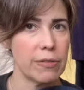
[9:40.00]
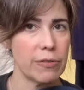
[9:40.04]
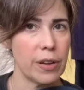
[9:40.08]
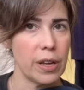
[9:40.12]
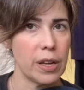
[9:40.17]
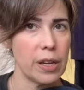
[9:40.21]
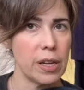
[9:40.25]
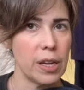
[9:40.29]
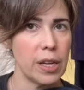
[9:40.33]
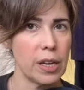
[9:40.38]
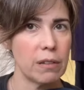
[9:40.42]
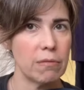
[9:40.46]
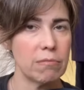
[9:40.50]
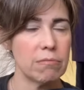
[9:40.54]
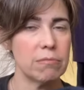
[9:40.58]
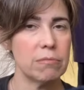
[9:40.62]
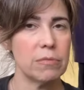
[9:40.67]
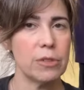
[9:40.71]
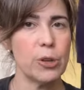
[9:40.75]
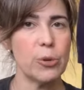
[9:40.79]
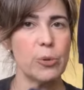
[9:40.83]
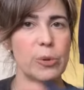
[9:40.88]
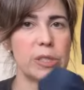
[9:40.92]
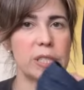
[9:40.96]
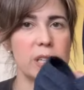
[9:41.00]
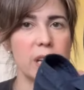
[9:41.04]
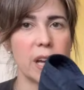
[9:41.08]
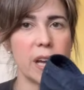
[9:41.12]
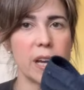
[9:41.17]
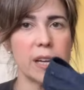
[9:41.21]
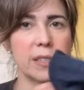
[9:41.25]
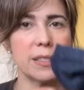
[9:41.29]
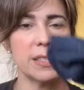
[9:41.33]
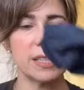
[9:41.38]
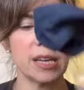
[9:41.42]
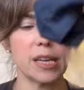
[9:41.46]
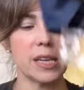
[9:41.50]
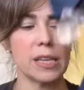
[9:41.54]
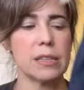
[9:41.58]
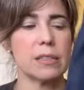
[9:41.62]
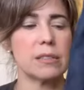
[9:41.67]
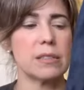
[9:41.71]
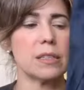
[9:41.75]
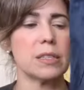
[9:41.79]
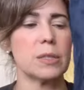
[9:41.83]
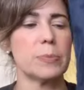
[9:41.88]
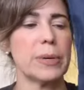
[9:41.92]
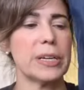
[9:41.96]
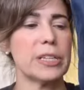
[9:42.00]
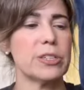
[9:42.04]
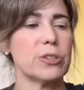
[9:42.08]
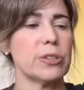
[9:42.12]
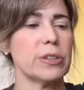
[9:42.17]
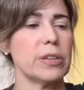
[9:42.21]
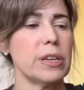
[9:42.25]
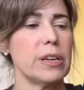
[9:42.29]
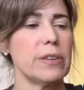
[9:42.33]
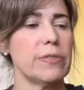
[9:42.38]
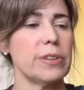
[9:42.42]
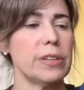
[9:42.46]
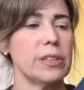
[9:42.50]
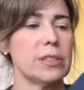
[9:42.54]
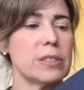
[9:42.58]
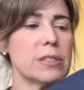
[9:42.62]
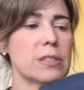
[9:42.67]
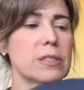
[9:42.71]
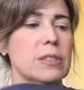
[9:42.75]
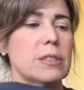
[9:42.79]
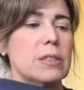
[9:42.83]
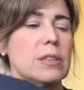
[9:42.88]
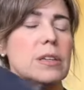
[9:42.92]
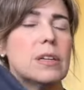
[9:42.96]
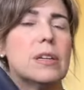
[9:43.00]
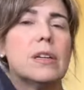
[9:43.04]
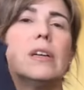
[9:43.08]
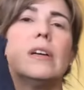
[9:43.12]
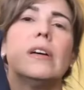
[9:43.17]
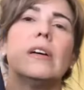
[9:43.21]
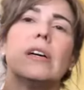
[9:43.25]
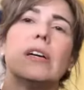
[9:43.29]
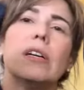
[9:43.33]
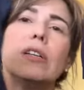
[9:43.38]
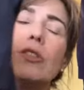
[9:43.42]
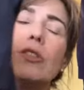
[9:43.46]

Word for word: finding new with tags things, especially if it's a